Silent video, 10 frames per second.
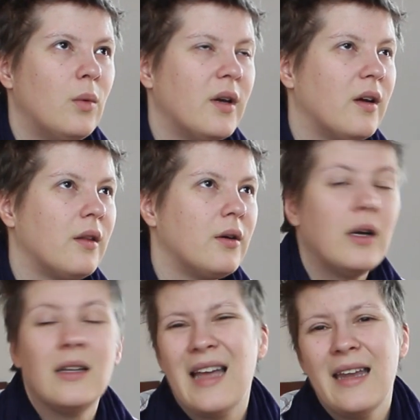what
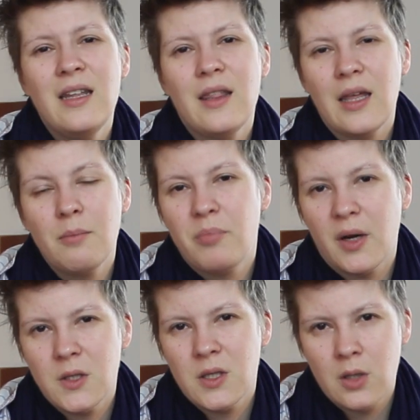other, anything
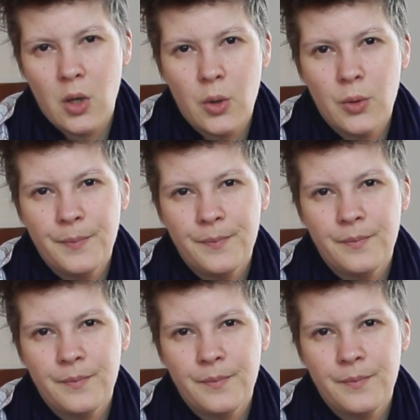but snow.